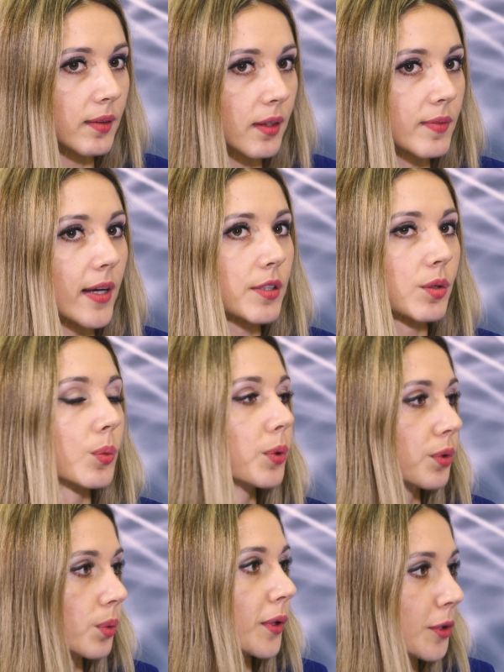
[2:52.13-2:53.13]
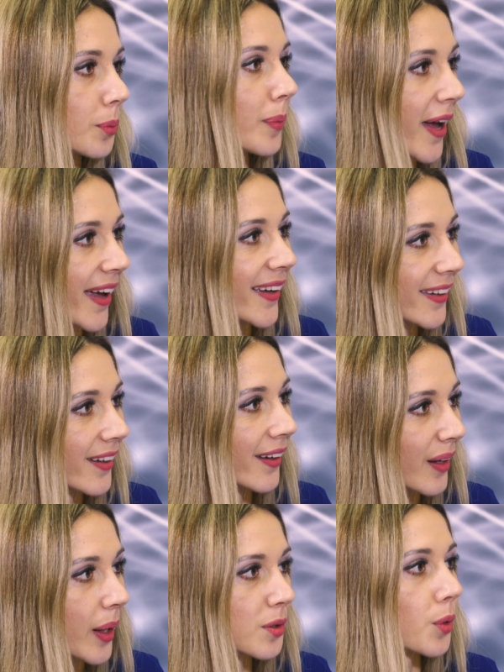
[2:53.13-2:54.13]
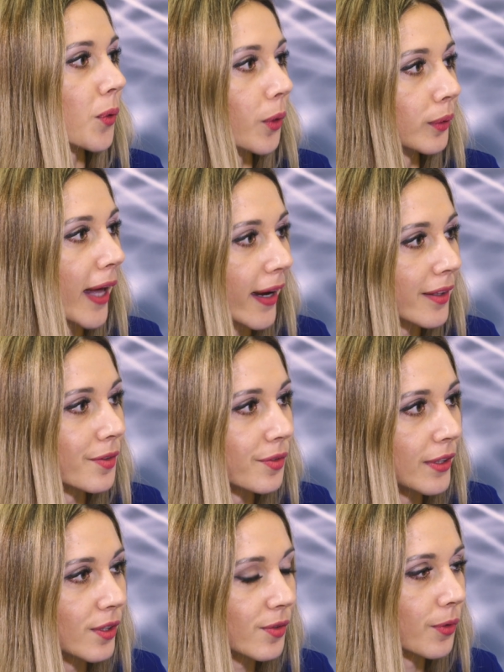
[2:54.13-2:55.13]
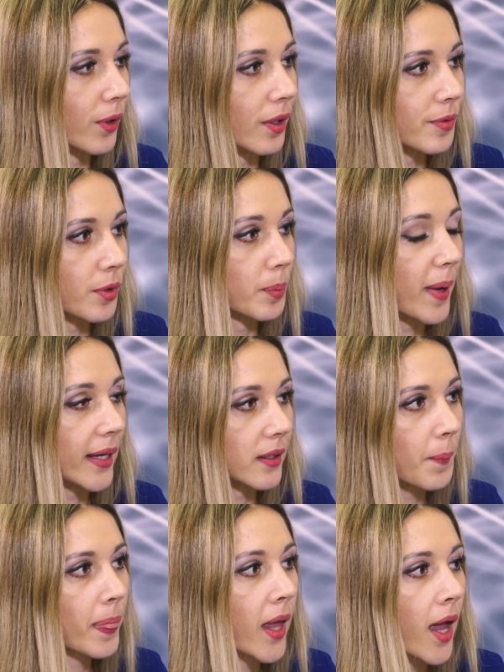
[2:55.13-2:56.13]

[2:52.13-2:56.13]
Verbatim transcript: investor would not want to pay so-called active fees for beta.